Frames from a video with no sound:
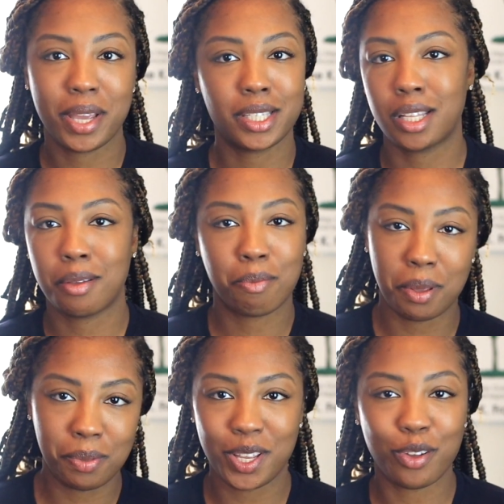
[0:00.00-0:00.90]
Basically,
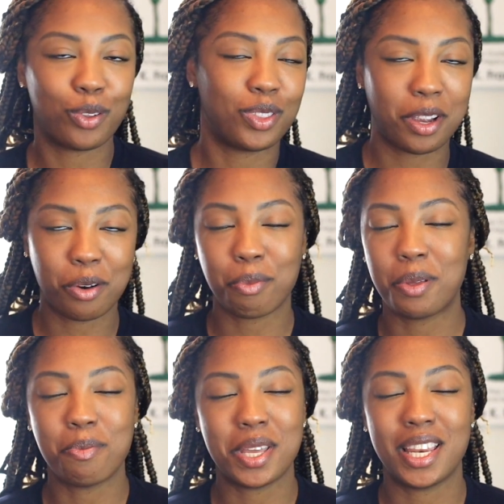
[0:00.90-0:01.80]

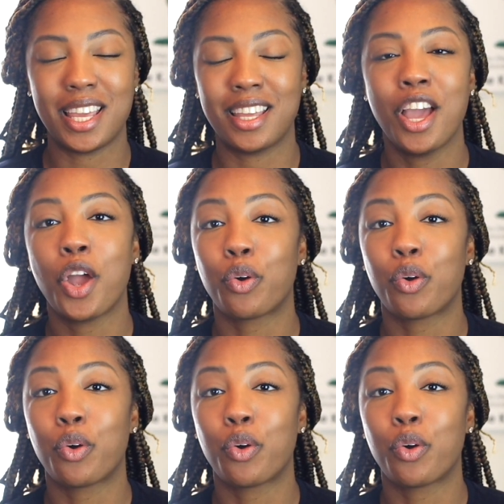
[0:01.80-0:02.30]
bibliotherapy meaning